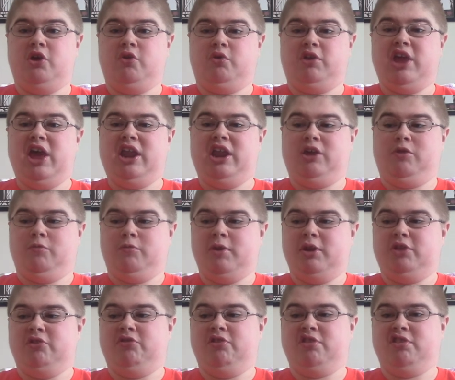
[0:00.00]
getting
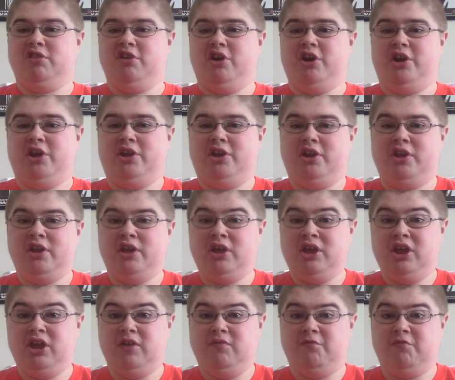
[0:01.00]
rid of the sun
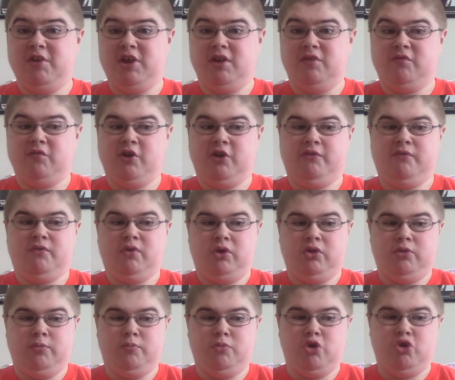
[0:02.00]
in favor
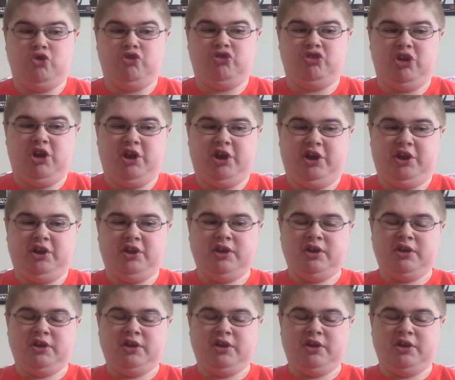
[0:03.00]
for the moonshine.